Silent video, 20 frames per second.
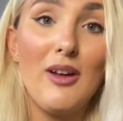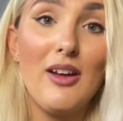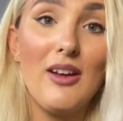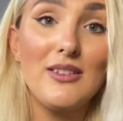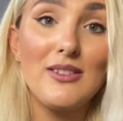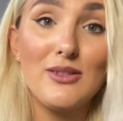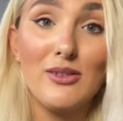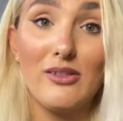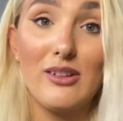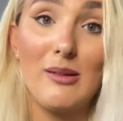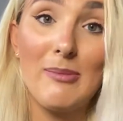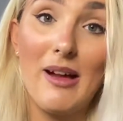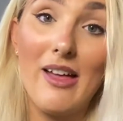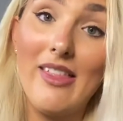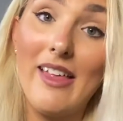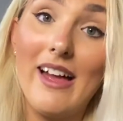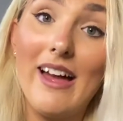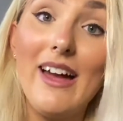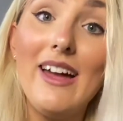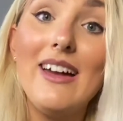Sorry about
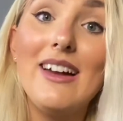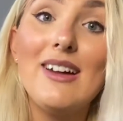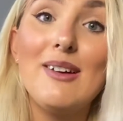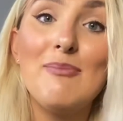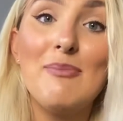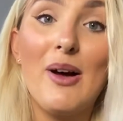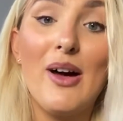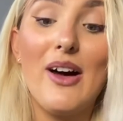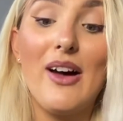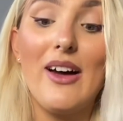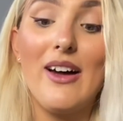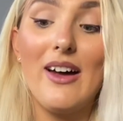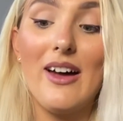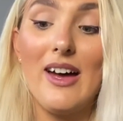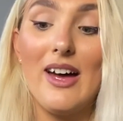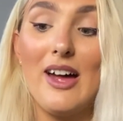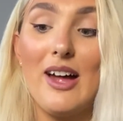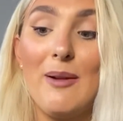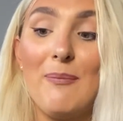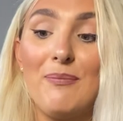that. But
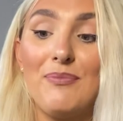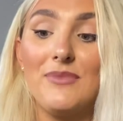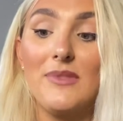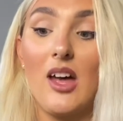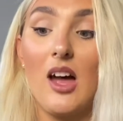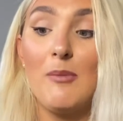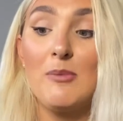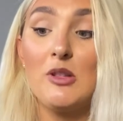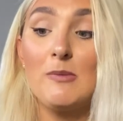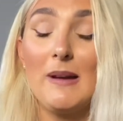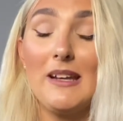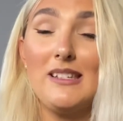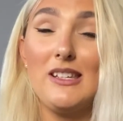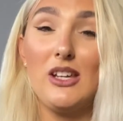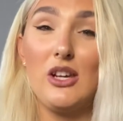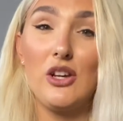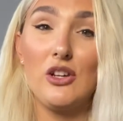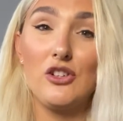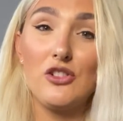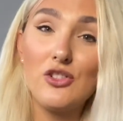I'm just
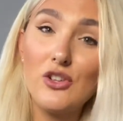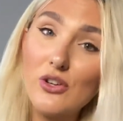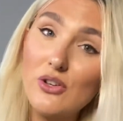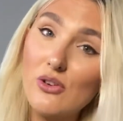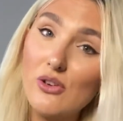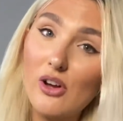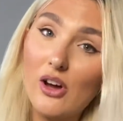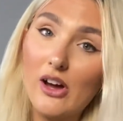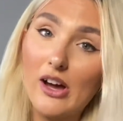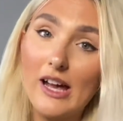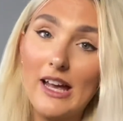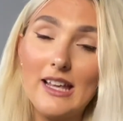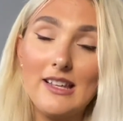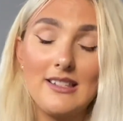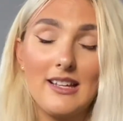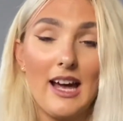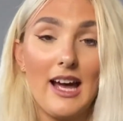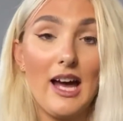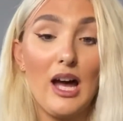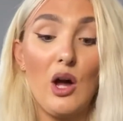basically going to show you
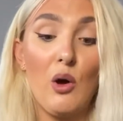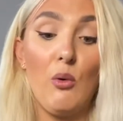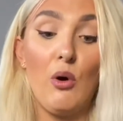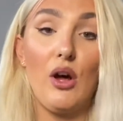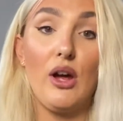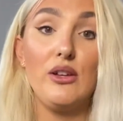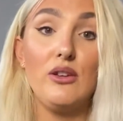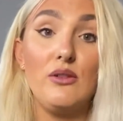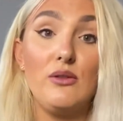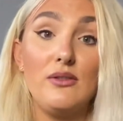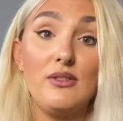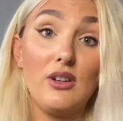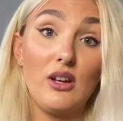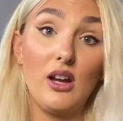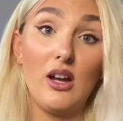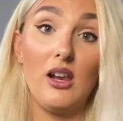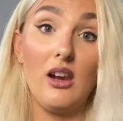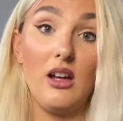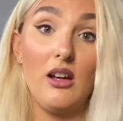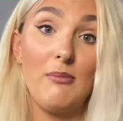guys how I use the
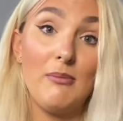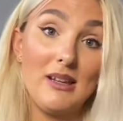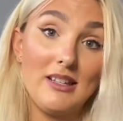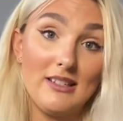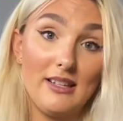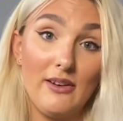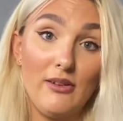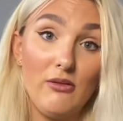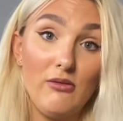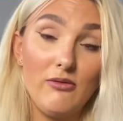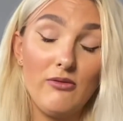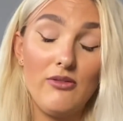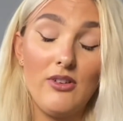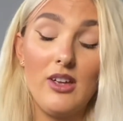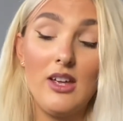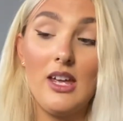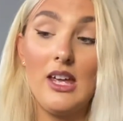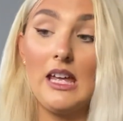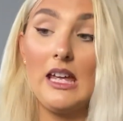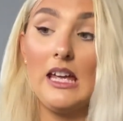curler myself.
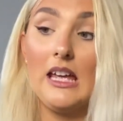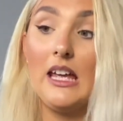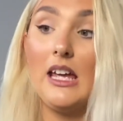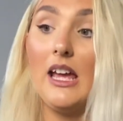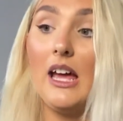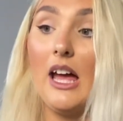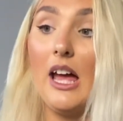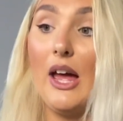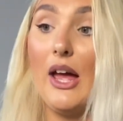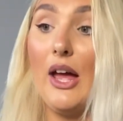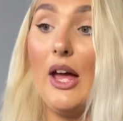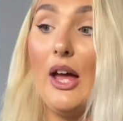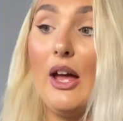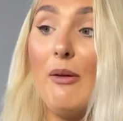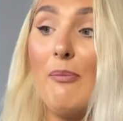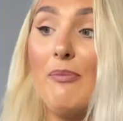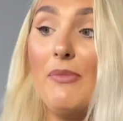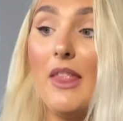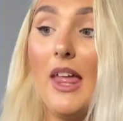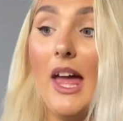
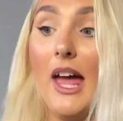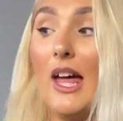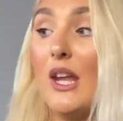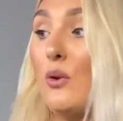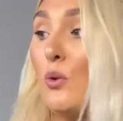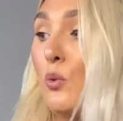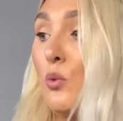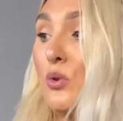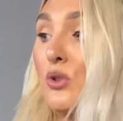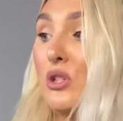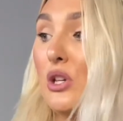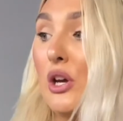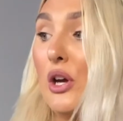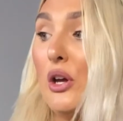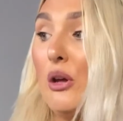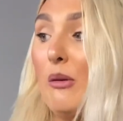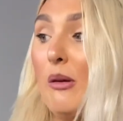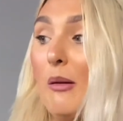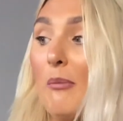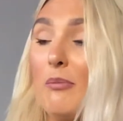And
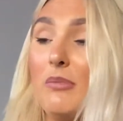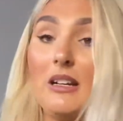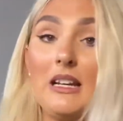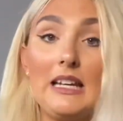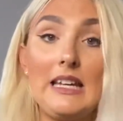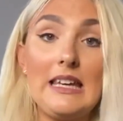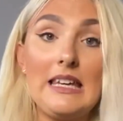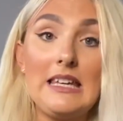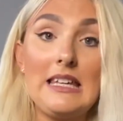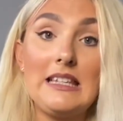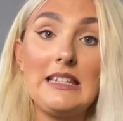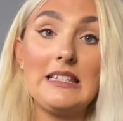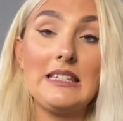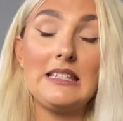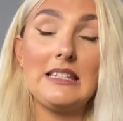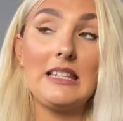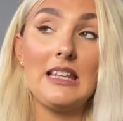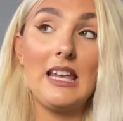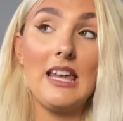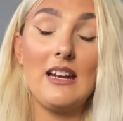also
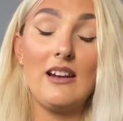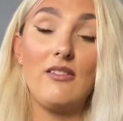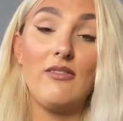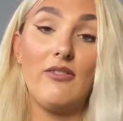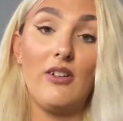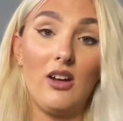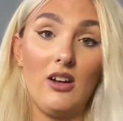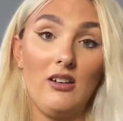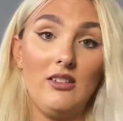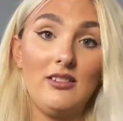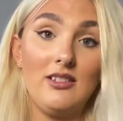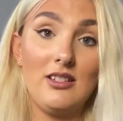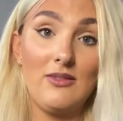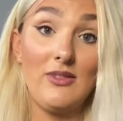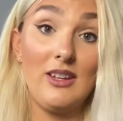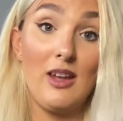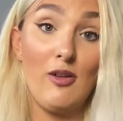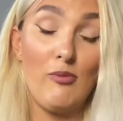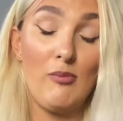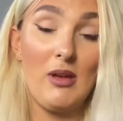please in advance
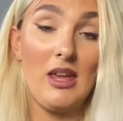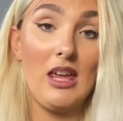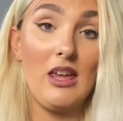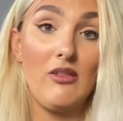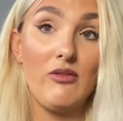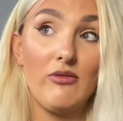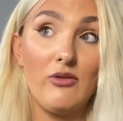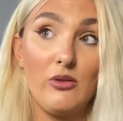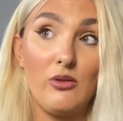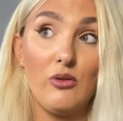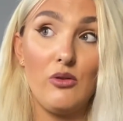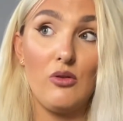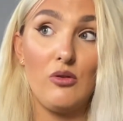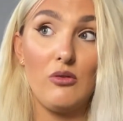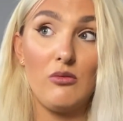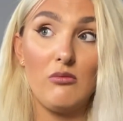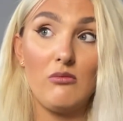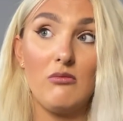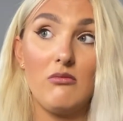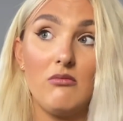forgive me for
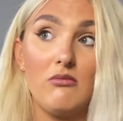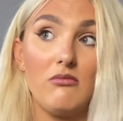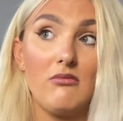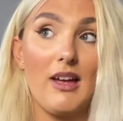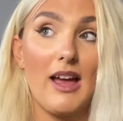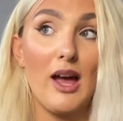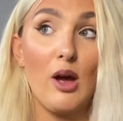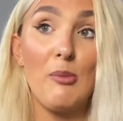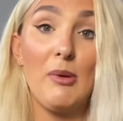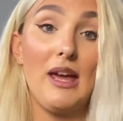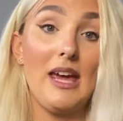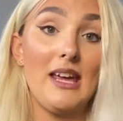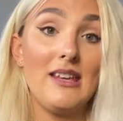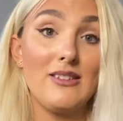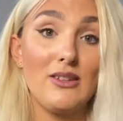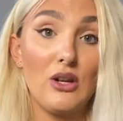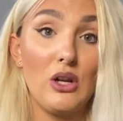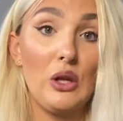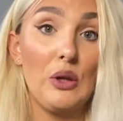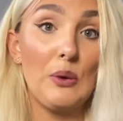how my
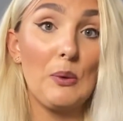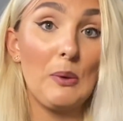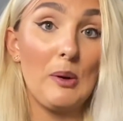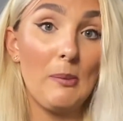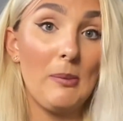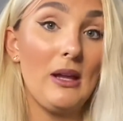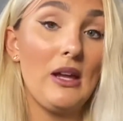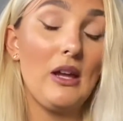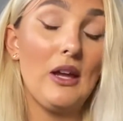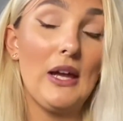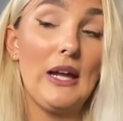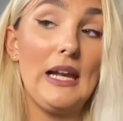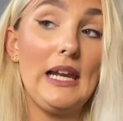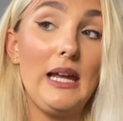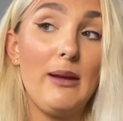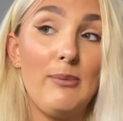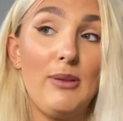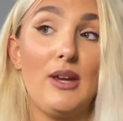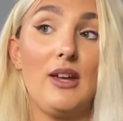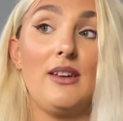hair's going to look when I pin curl
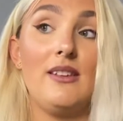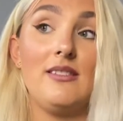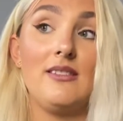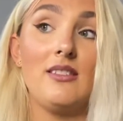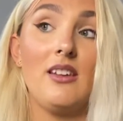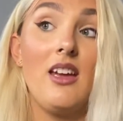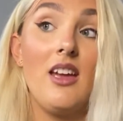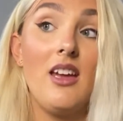it, because